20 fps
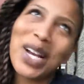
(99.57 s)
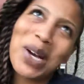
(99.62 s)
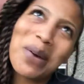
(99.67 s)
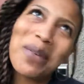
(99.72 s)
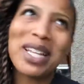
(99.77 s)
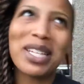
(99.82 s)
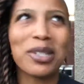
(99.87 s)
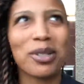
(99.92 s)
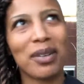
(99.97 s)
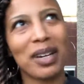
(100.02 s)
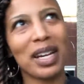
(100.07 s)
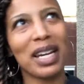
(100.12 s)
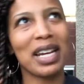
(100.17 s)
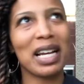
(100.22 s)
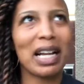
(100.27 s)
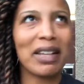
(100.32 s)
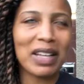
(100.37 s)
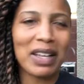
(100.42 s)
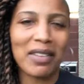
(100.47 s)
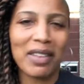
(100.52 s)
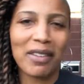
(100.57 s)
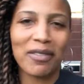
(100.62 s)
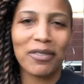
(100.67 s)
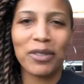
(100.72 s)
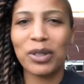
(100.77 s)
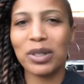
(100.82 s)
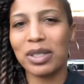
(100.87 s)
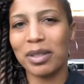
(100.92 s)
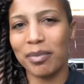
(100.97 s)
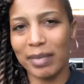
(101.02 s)
oh, that's great, that
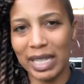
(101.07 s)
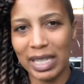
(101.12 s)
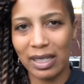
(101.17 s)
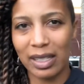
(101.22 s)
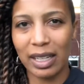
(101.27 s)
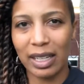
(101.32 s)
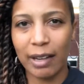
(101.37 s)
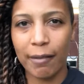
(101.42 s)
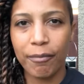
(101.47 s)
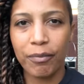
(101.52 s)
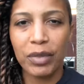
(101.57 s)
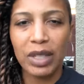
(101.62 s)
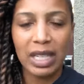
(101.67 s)
feels amazing.